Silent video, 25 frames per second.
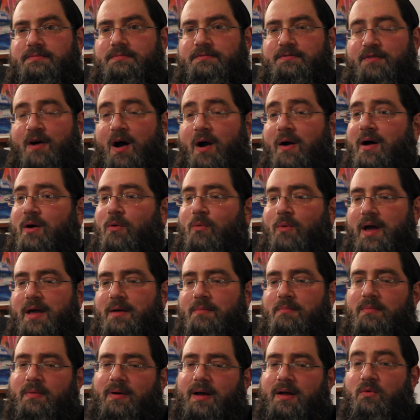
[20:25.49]
far
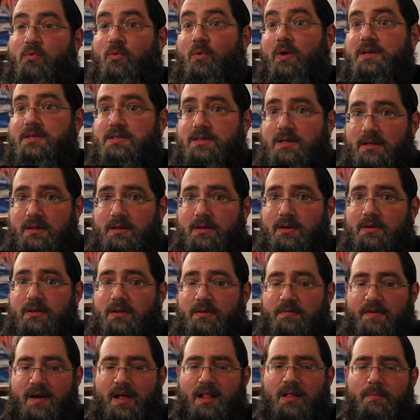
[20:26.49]
outweigh my risk in
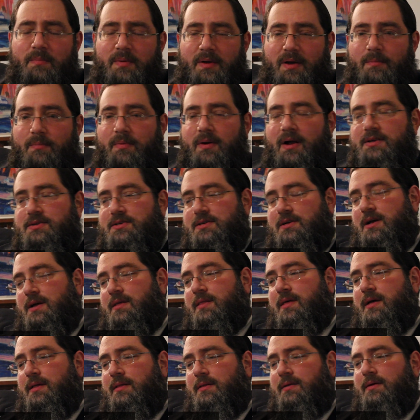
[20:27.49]
developing a project
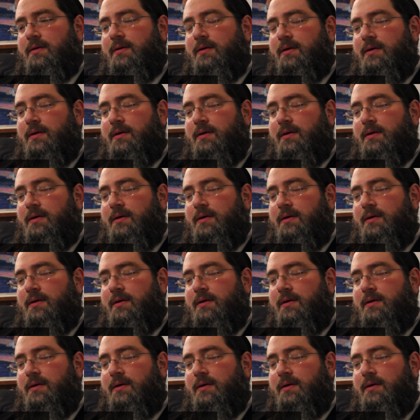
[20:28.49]
like that.